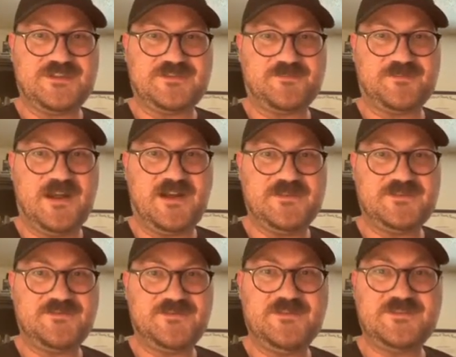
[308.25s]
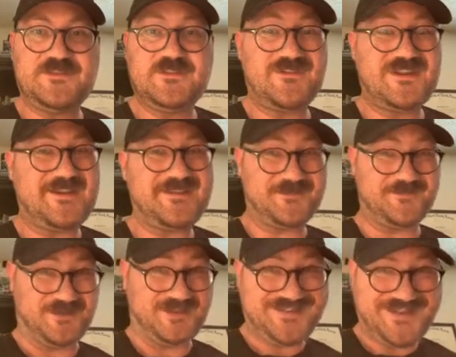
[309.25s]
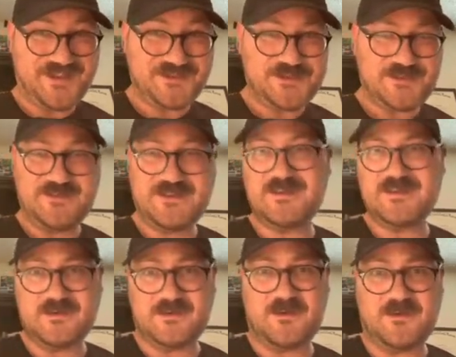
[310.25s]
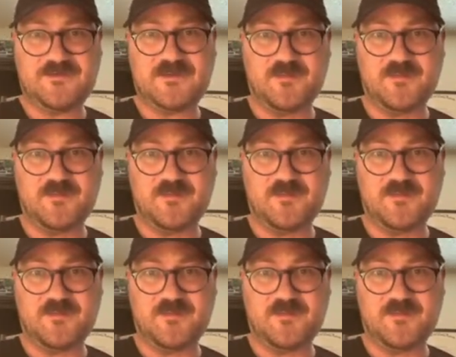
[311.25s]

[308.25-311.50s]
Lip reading: as possible so that I can potentially get off